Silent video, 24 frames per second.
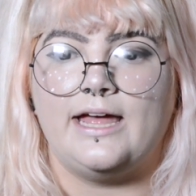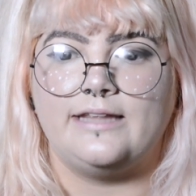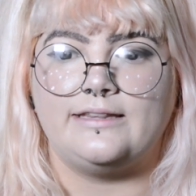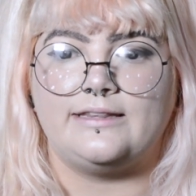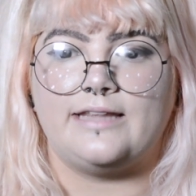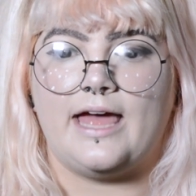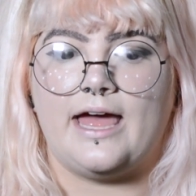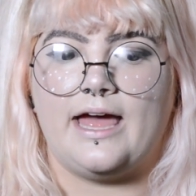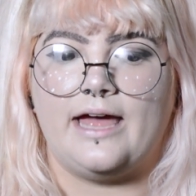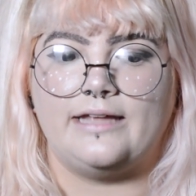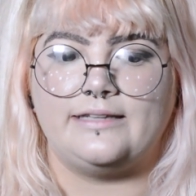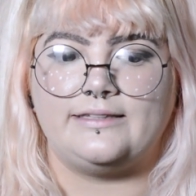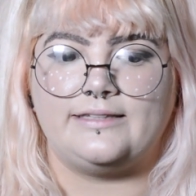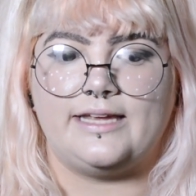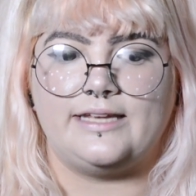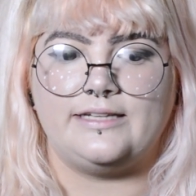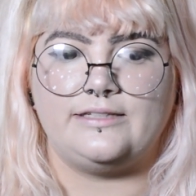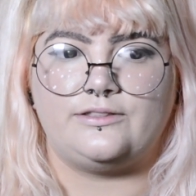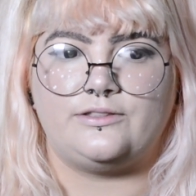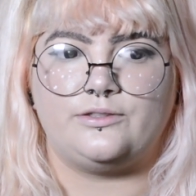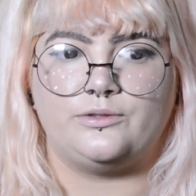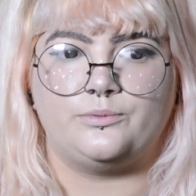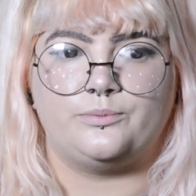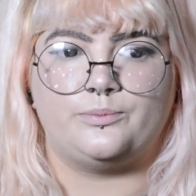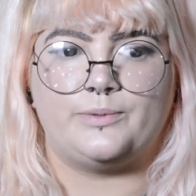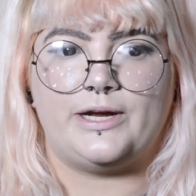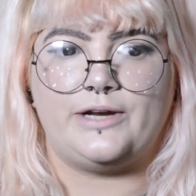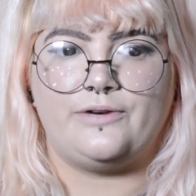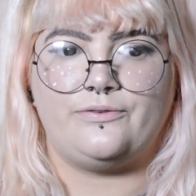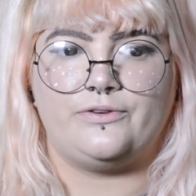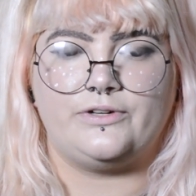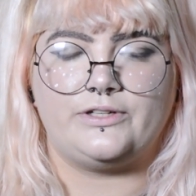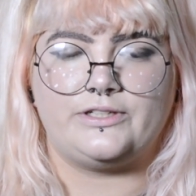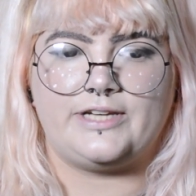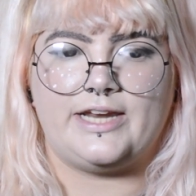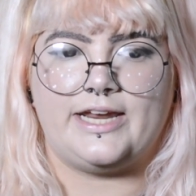Then to
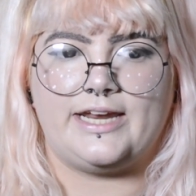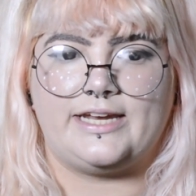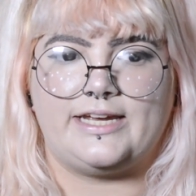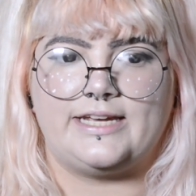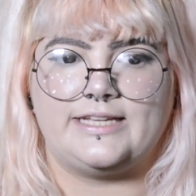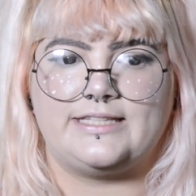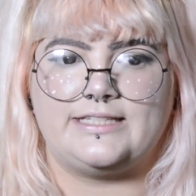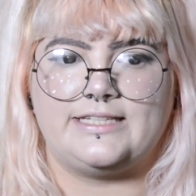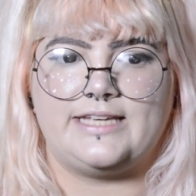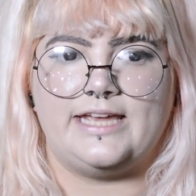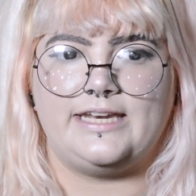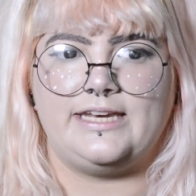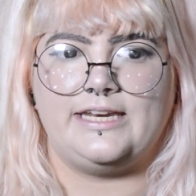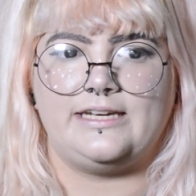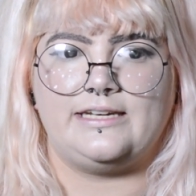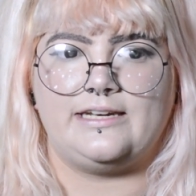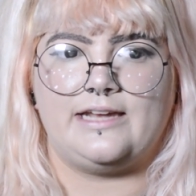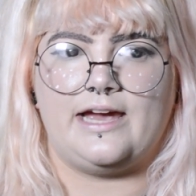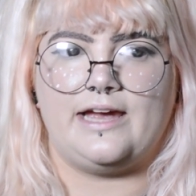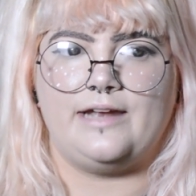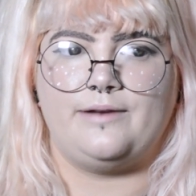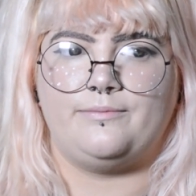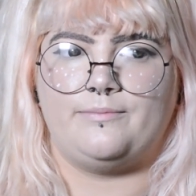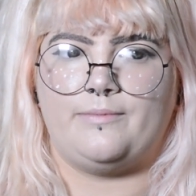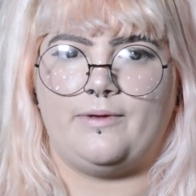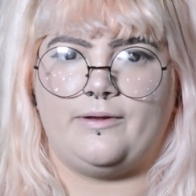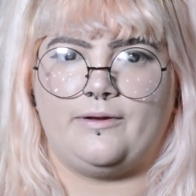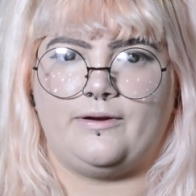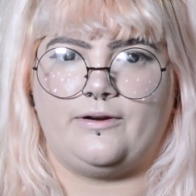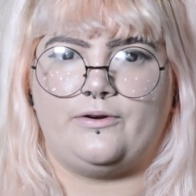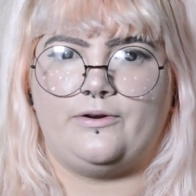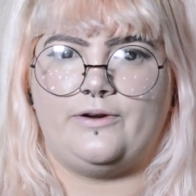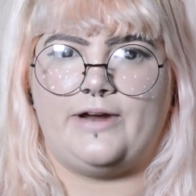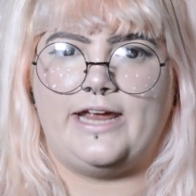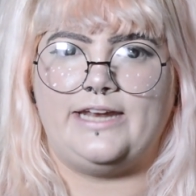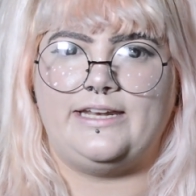wait for tickets, get in line,
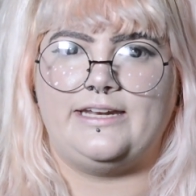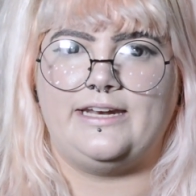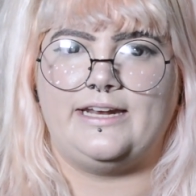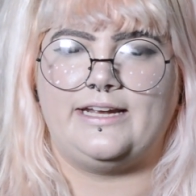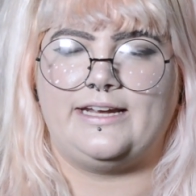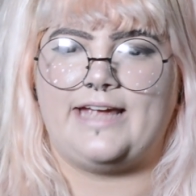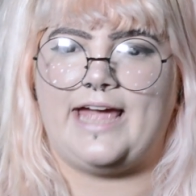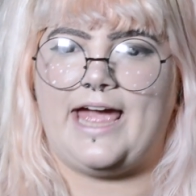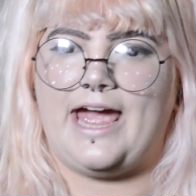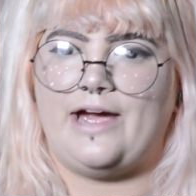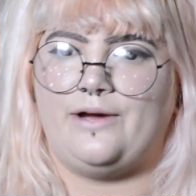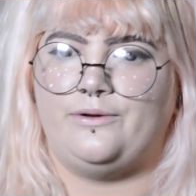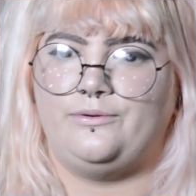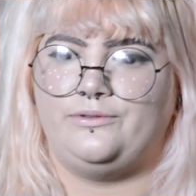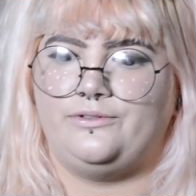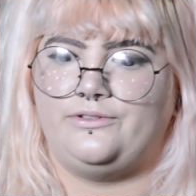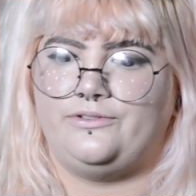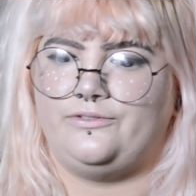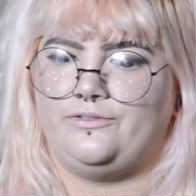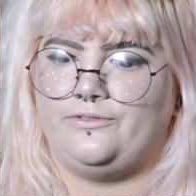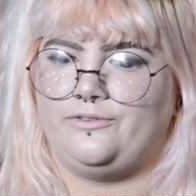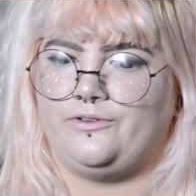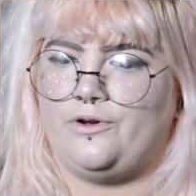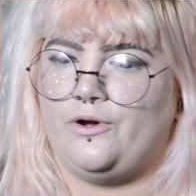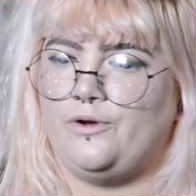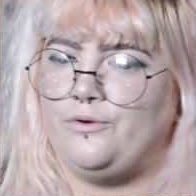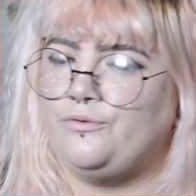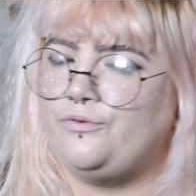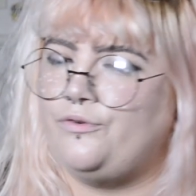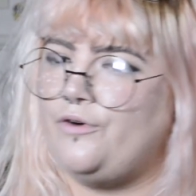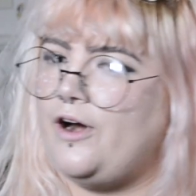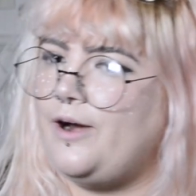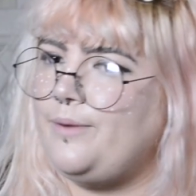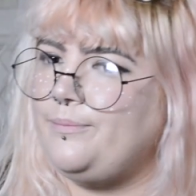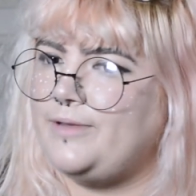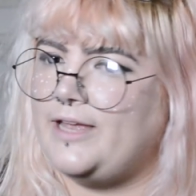create an account,
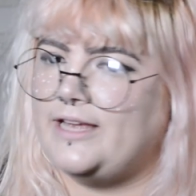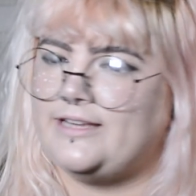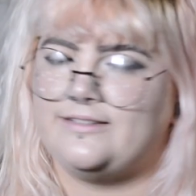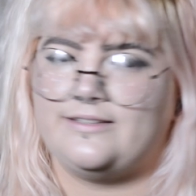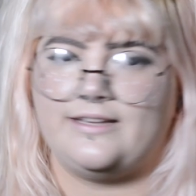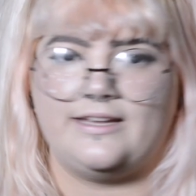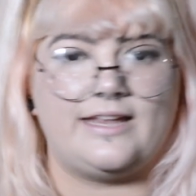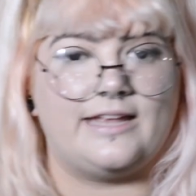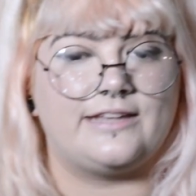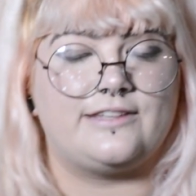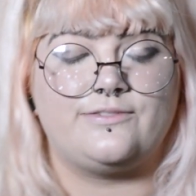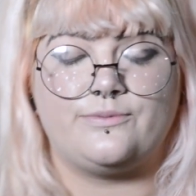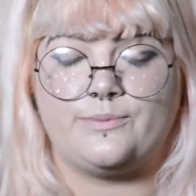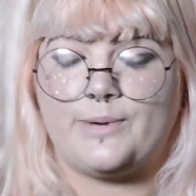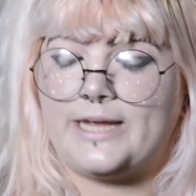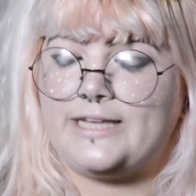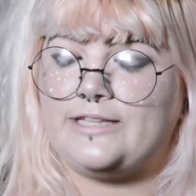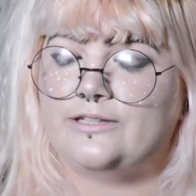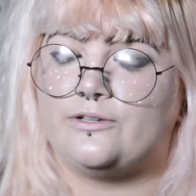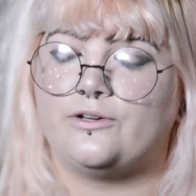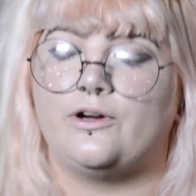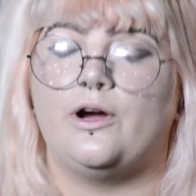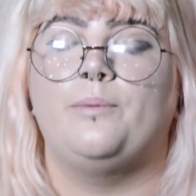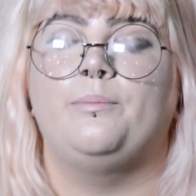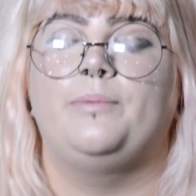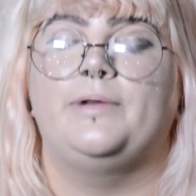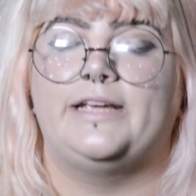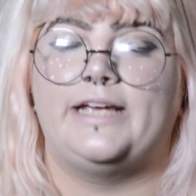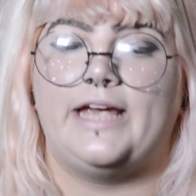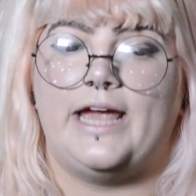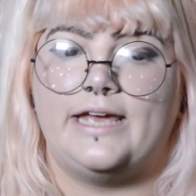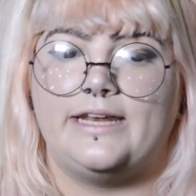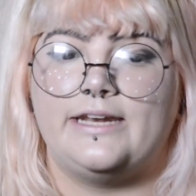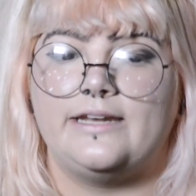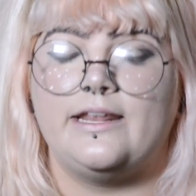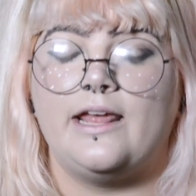confirm that's way too
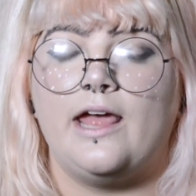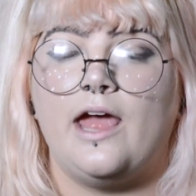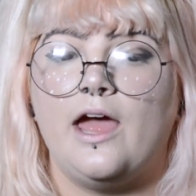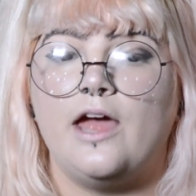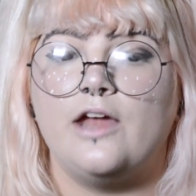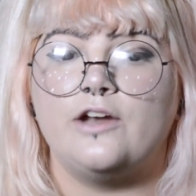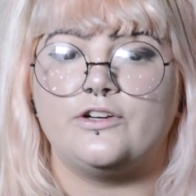complicated.